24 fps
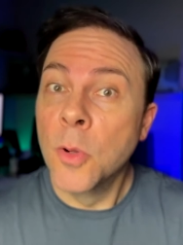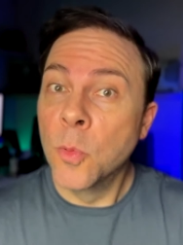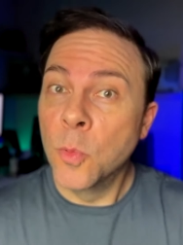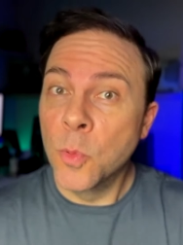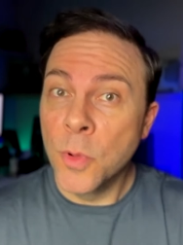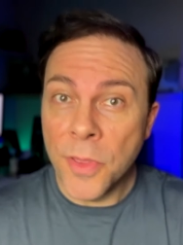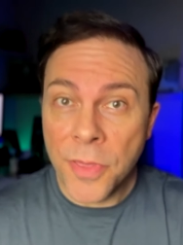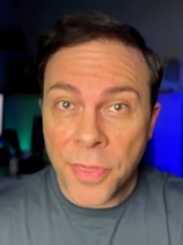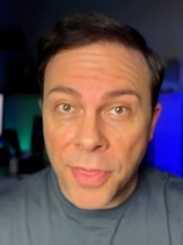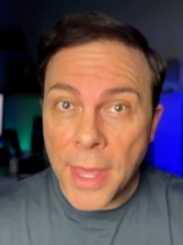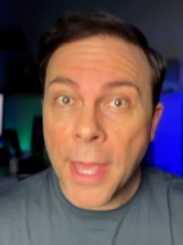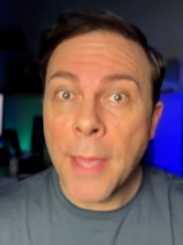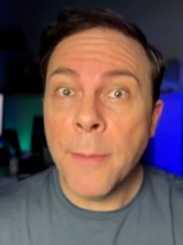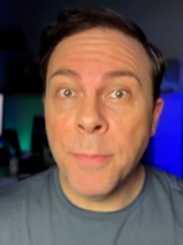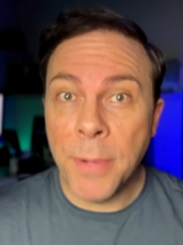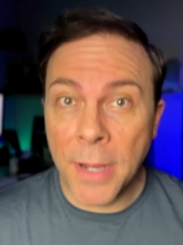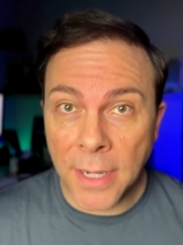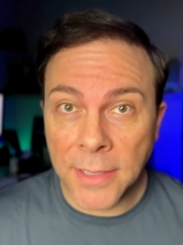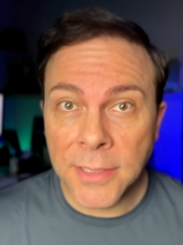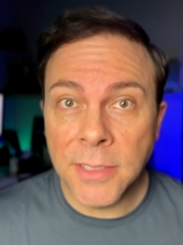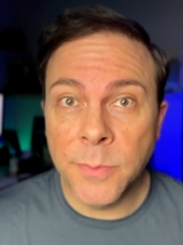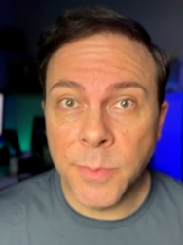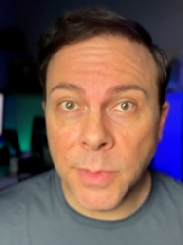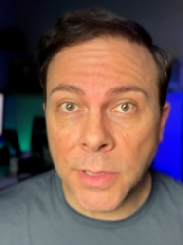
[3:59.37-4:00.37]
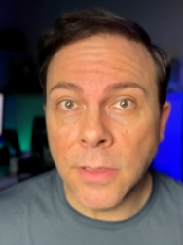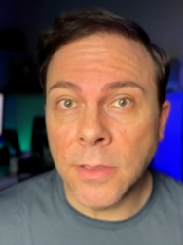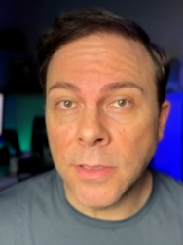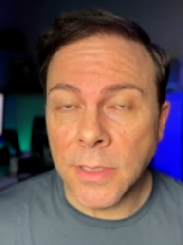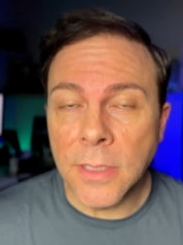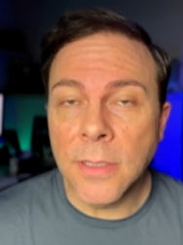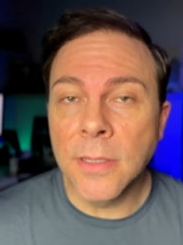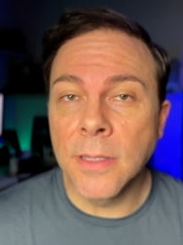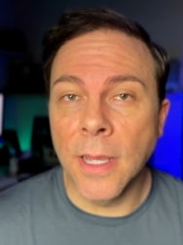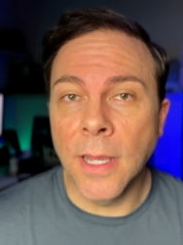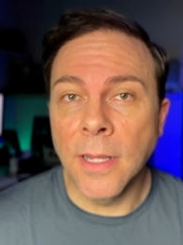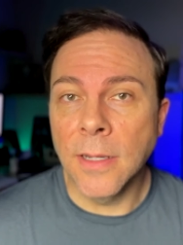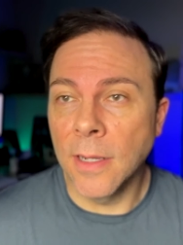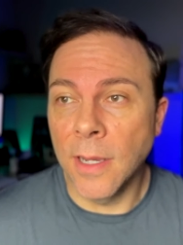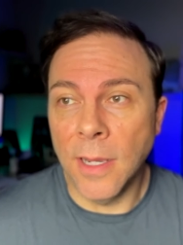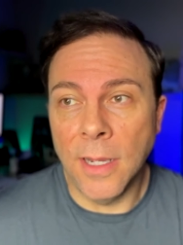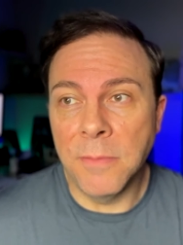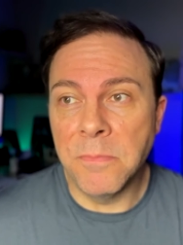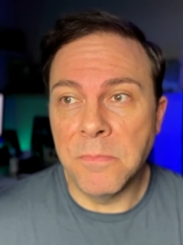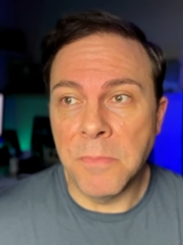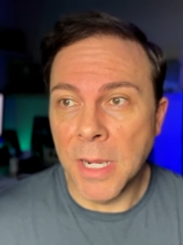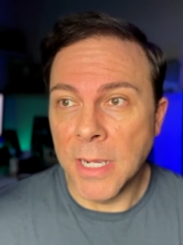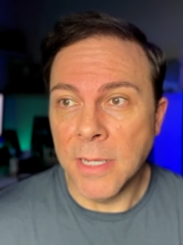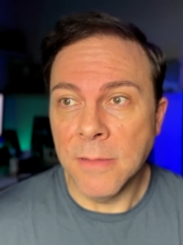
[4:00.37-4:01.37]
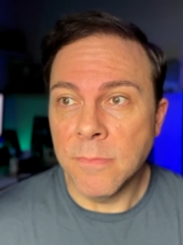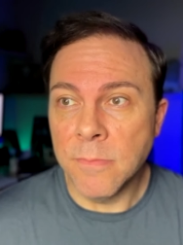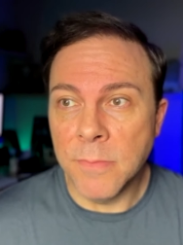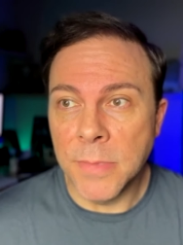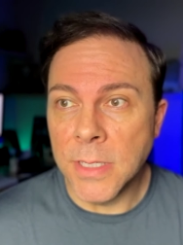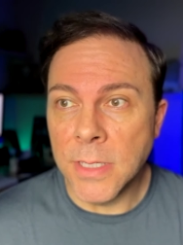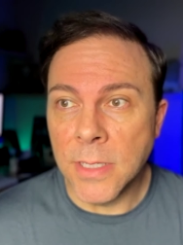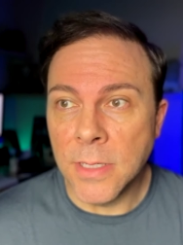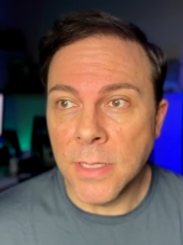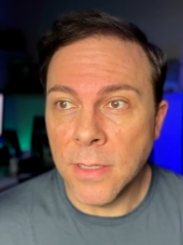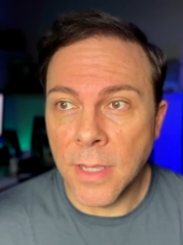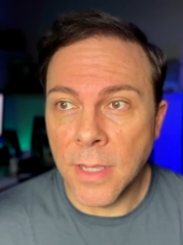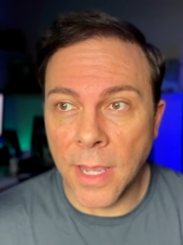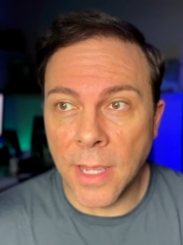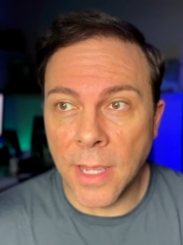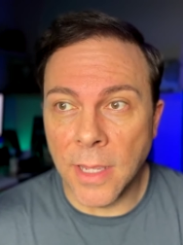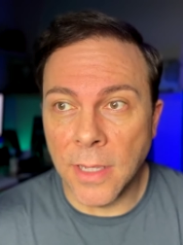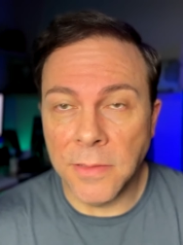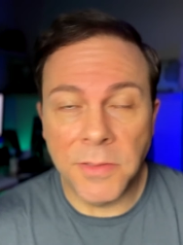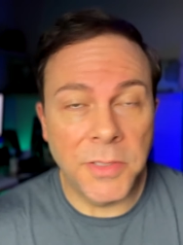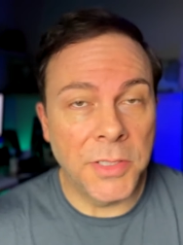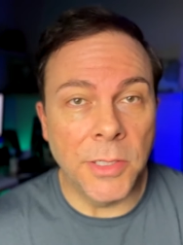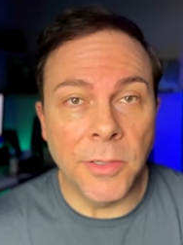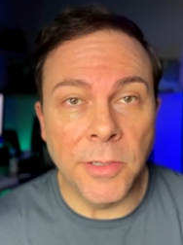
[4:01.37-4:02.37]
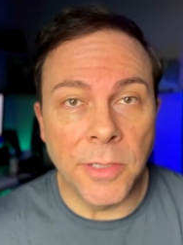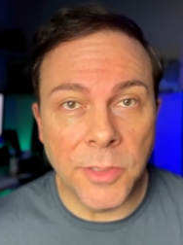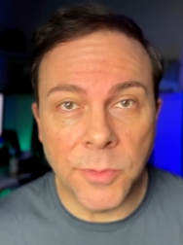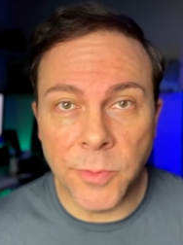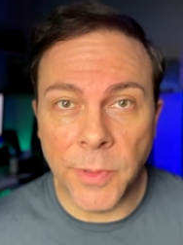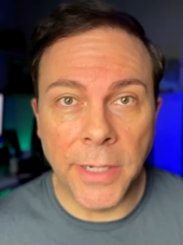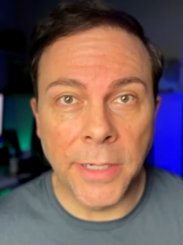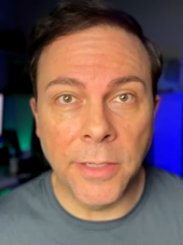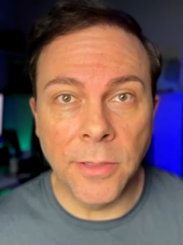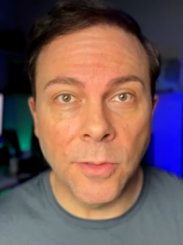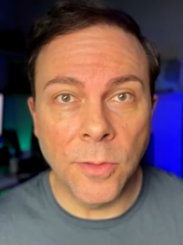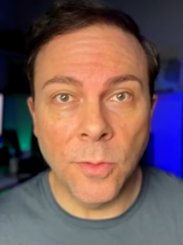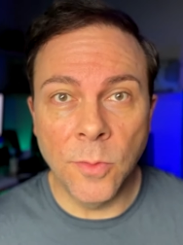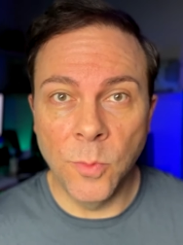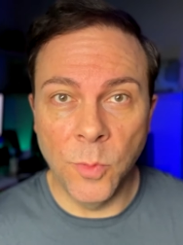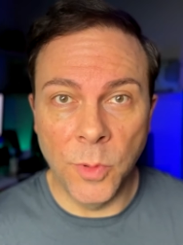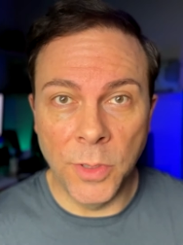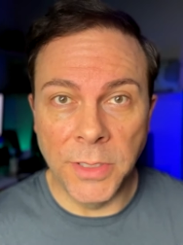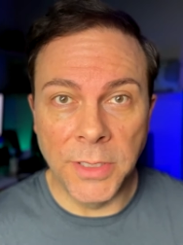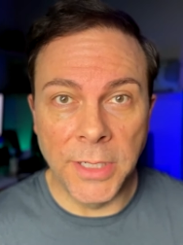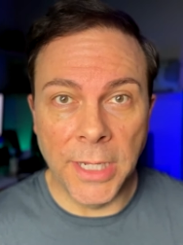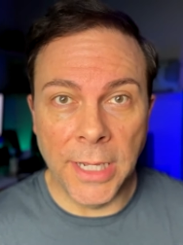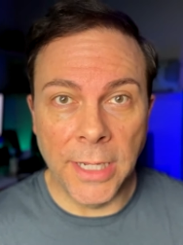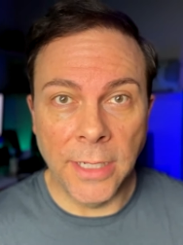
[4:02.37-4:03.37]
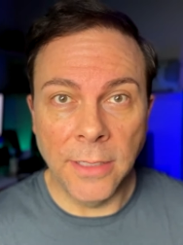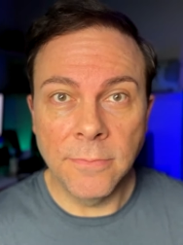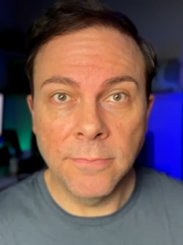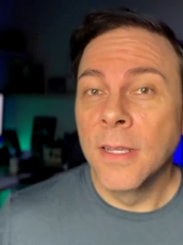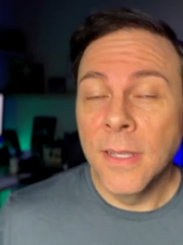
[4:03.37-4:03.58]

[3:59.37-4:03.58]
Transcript: with that possibility that I might be a series regular one day.